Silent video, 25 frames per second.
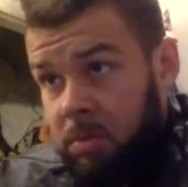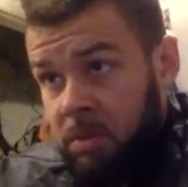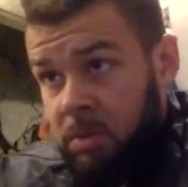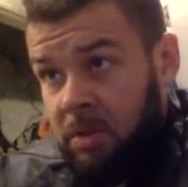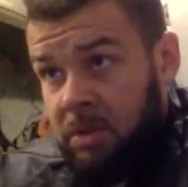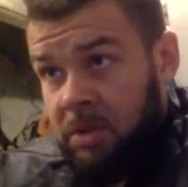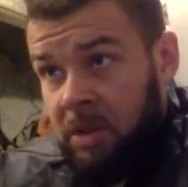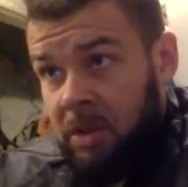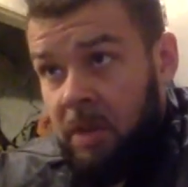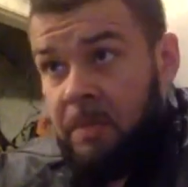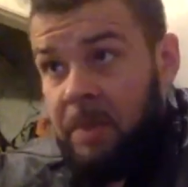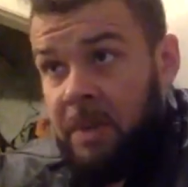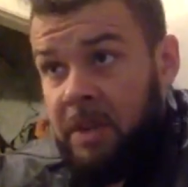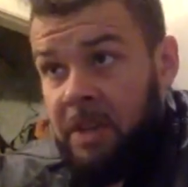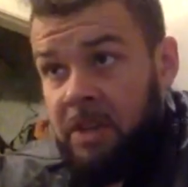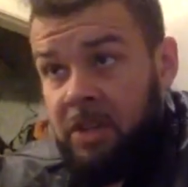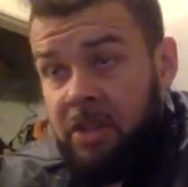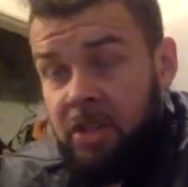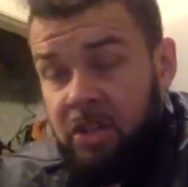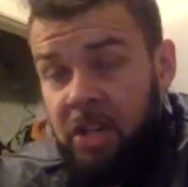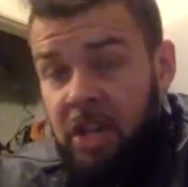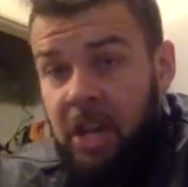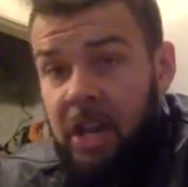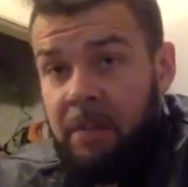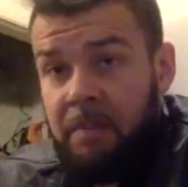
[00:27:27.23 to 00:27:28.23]
somebody's
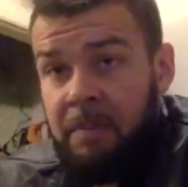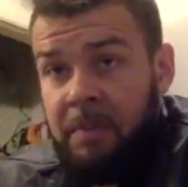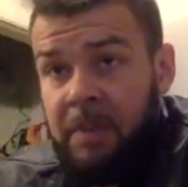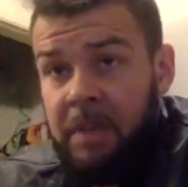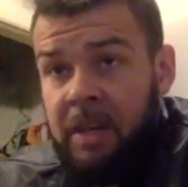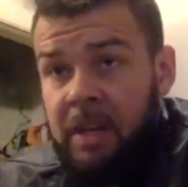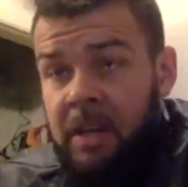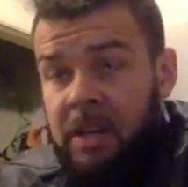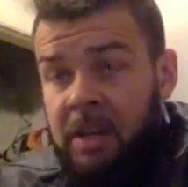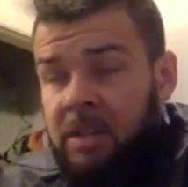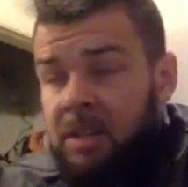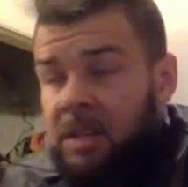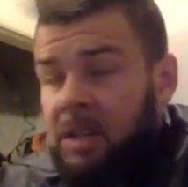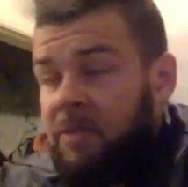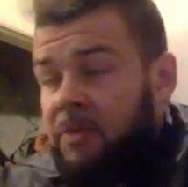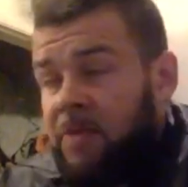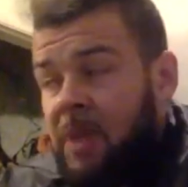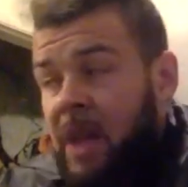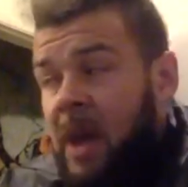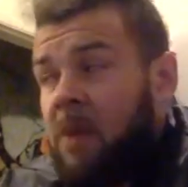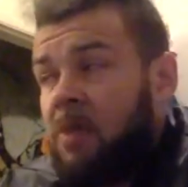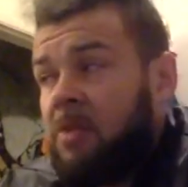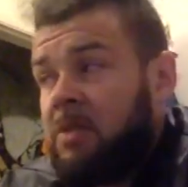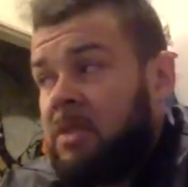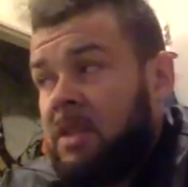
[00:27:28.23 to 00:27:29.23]
shit. Because if
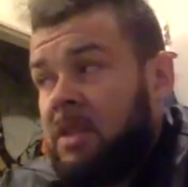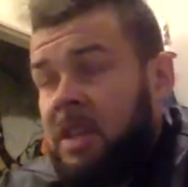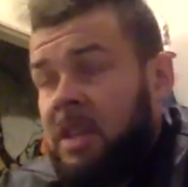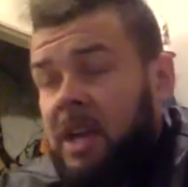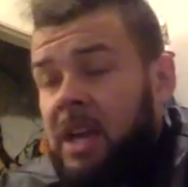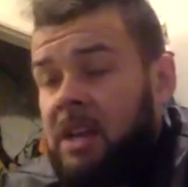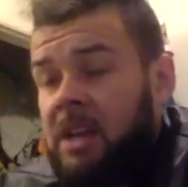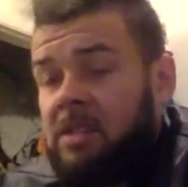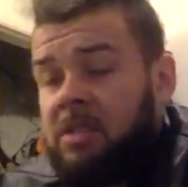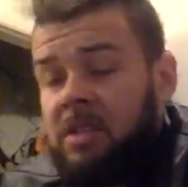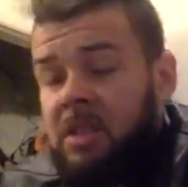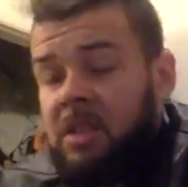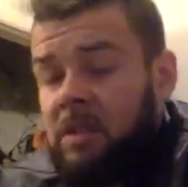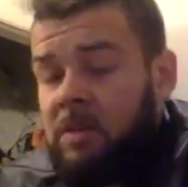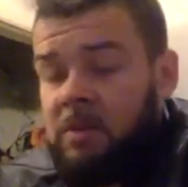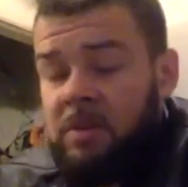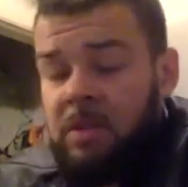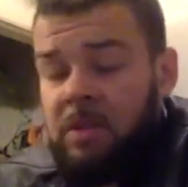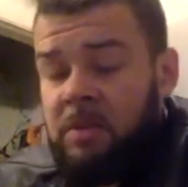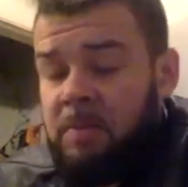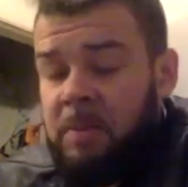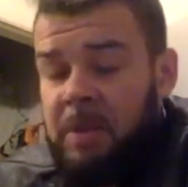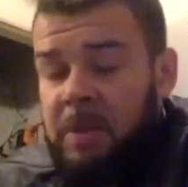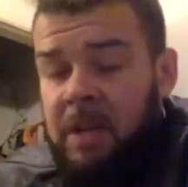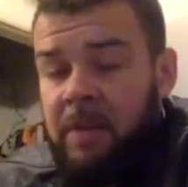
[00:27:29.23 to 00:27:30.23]
that was the case, it would
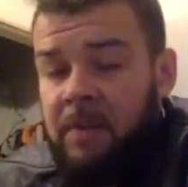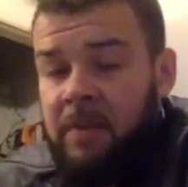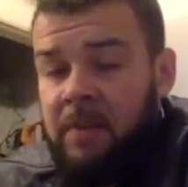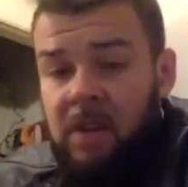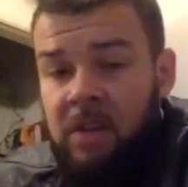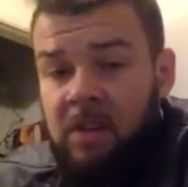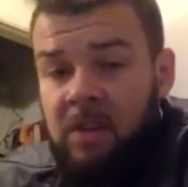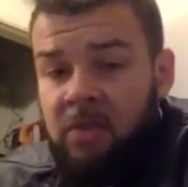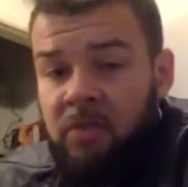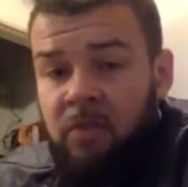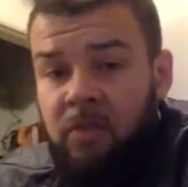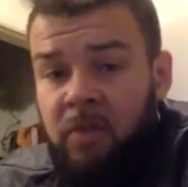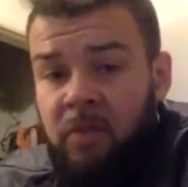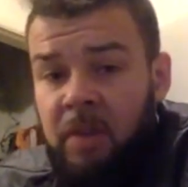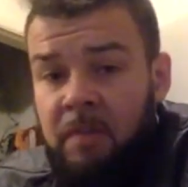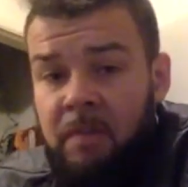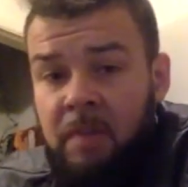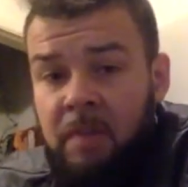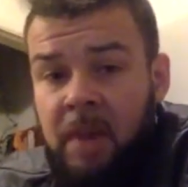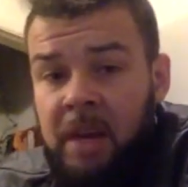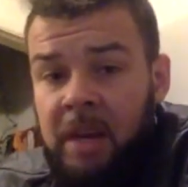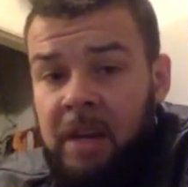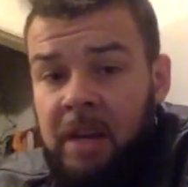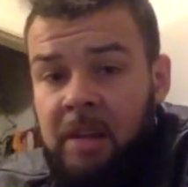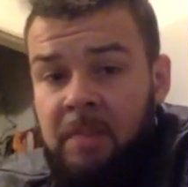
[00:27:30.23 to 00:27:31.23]
just be giving us free
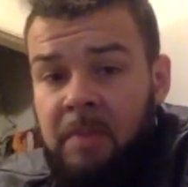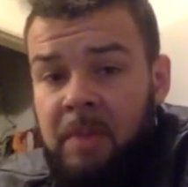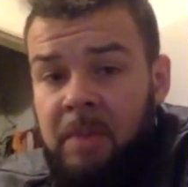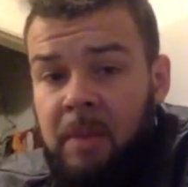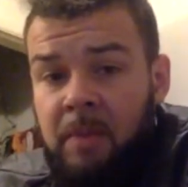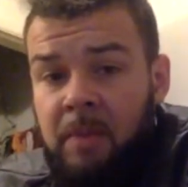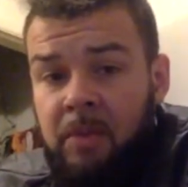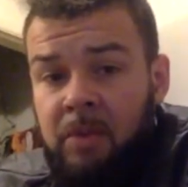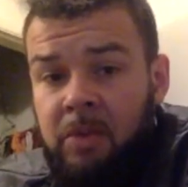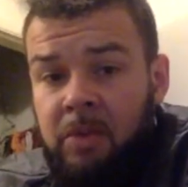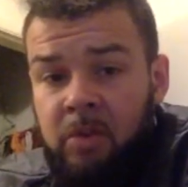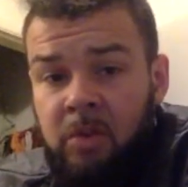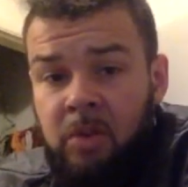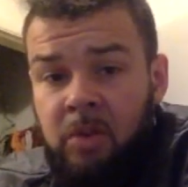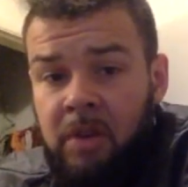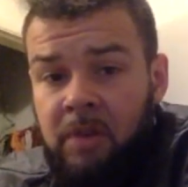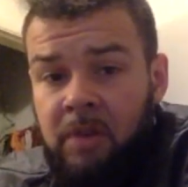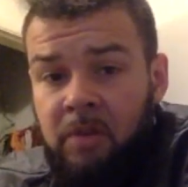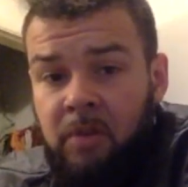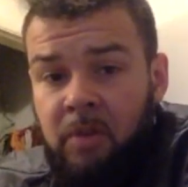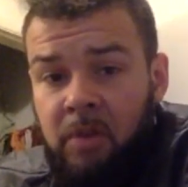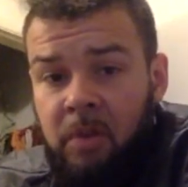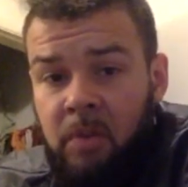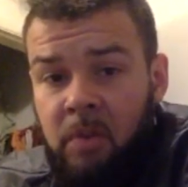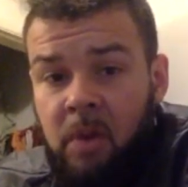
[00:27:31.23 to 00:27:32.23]
money to be able to do
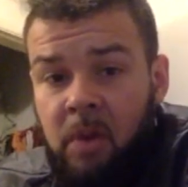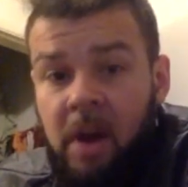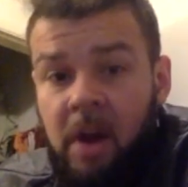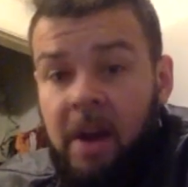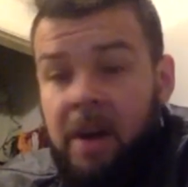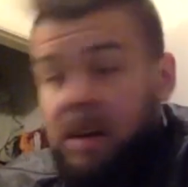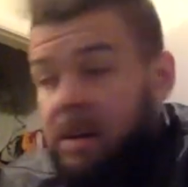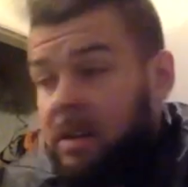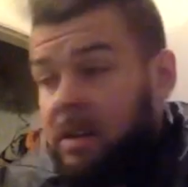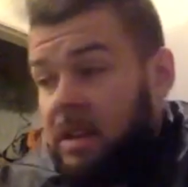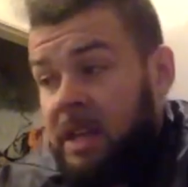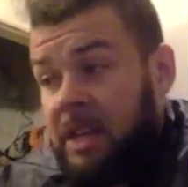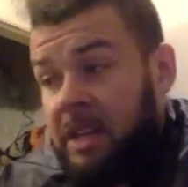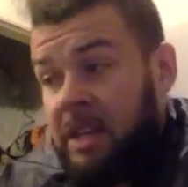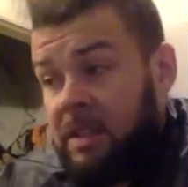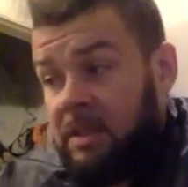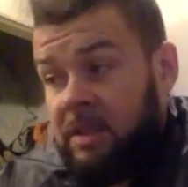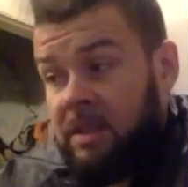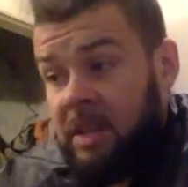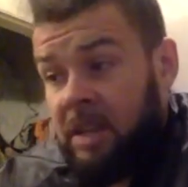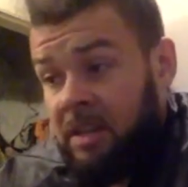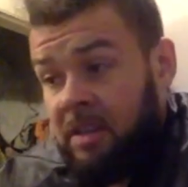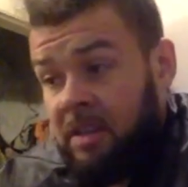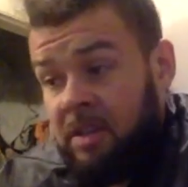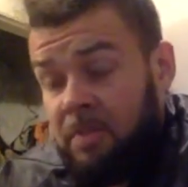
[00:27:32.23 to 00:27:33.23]
whatever we want.
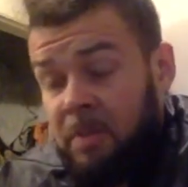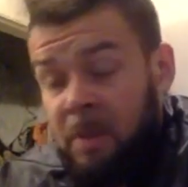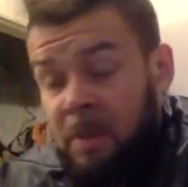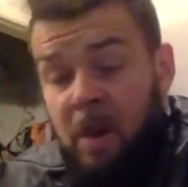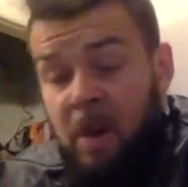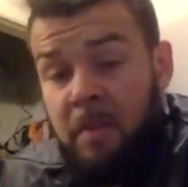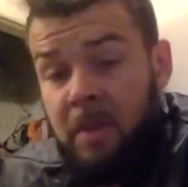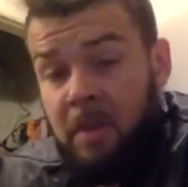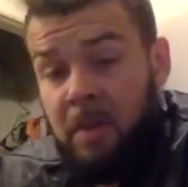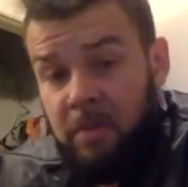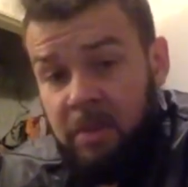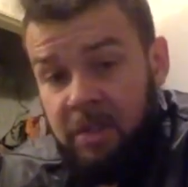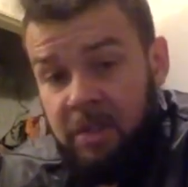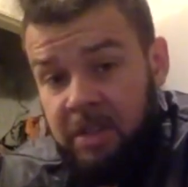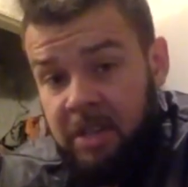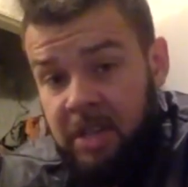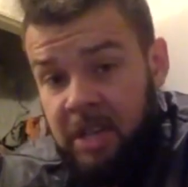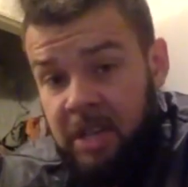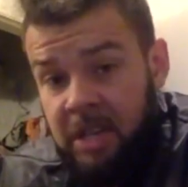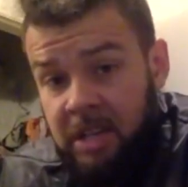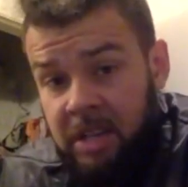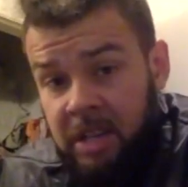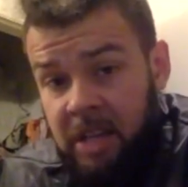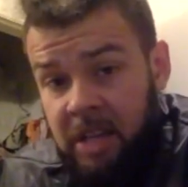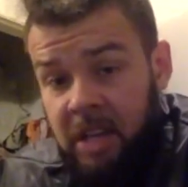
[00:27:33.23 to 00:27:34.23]
The experiment which
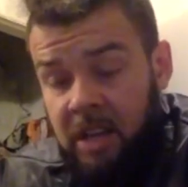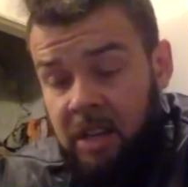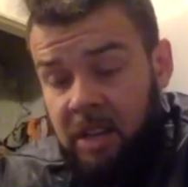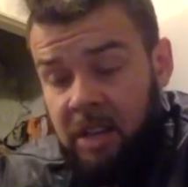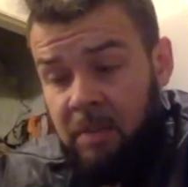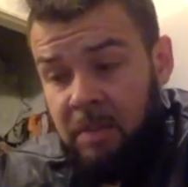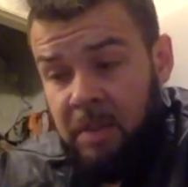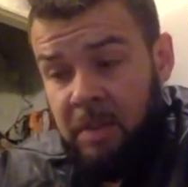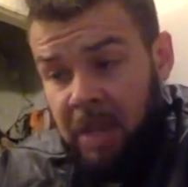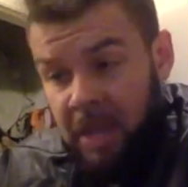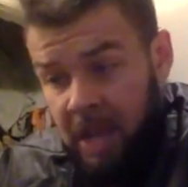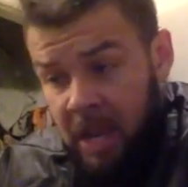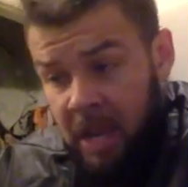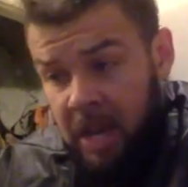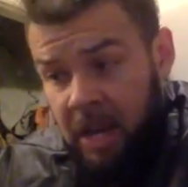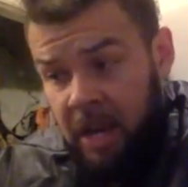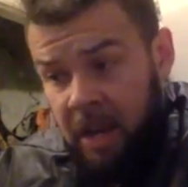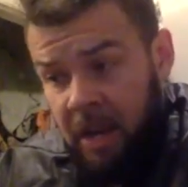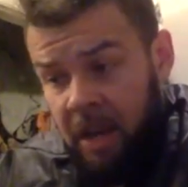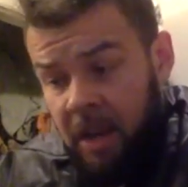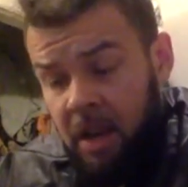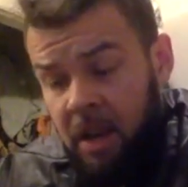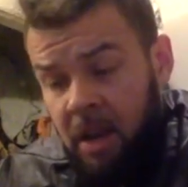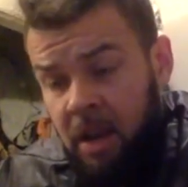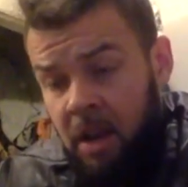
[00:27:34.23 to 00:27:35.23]
they did in the
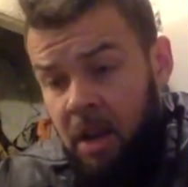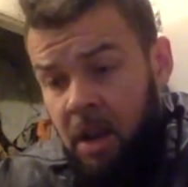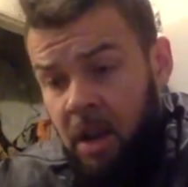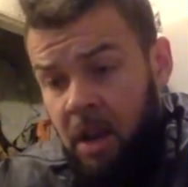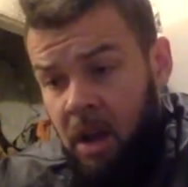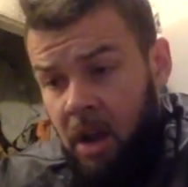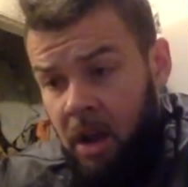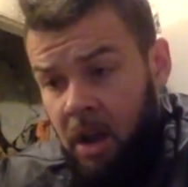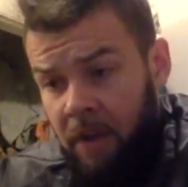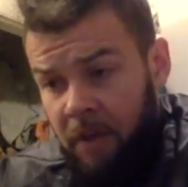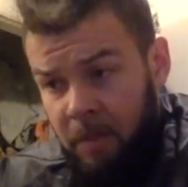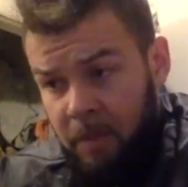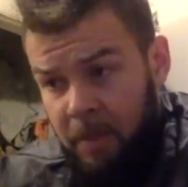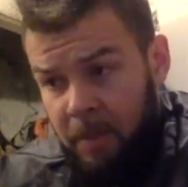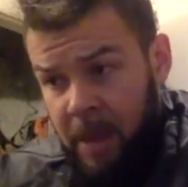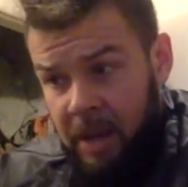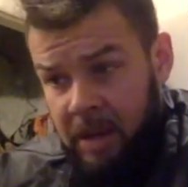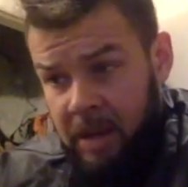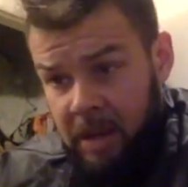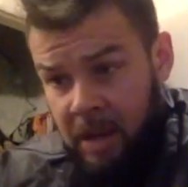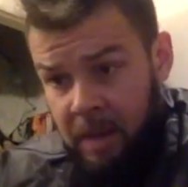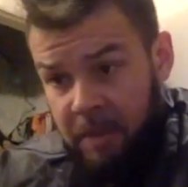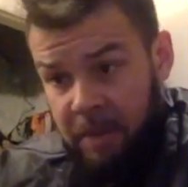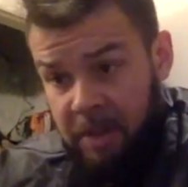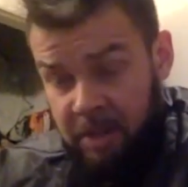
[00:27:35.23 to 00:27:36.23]
beginning of the
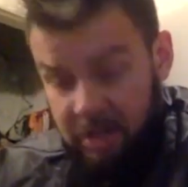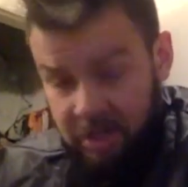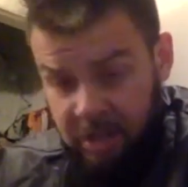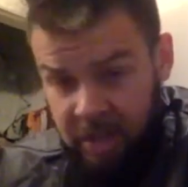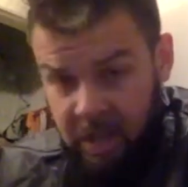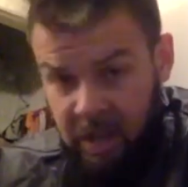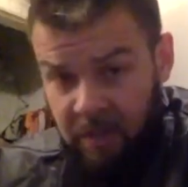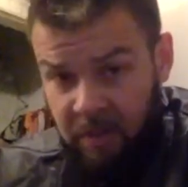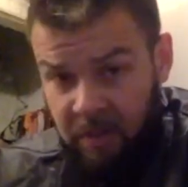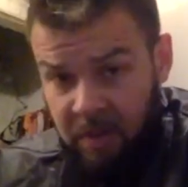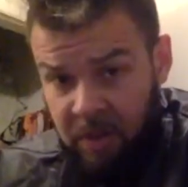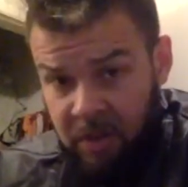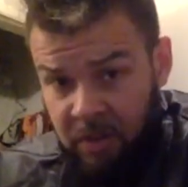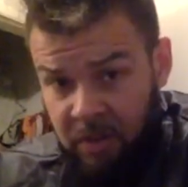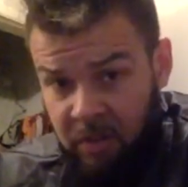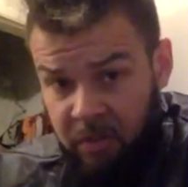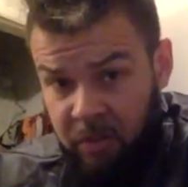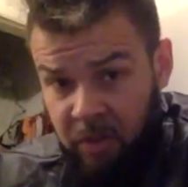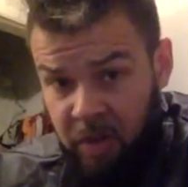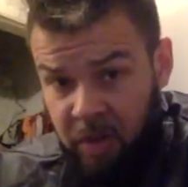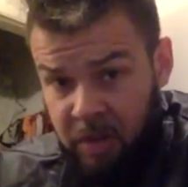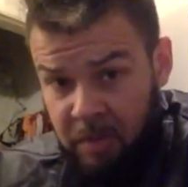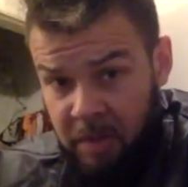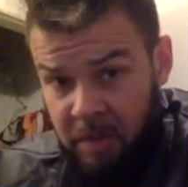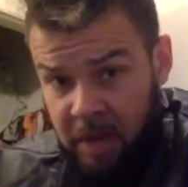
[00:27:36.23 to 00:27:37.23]
pandemic, just giving us
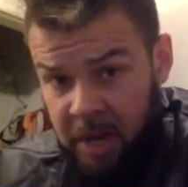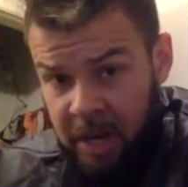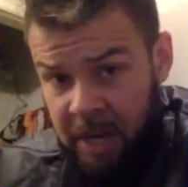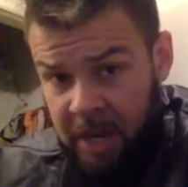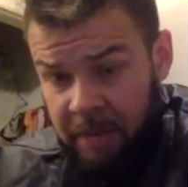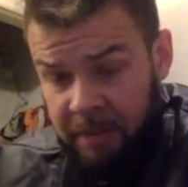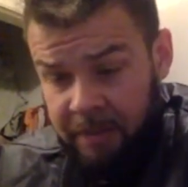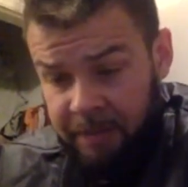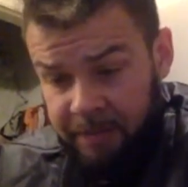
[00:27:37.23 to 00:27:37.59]
free money,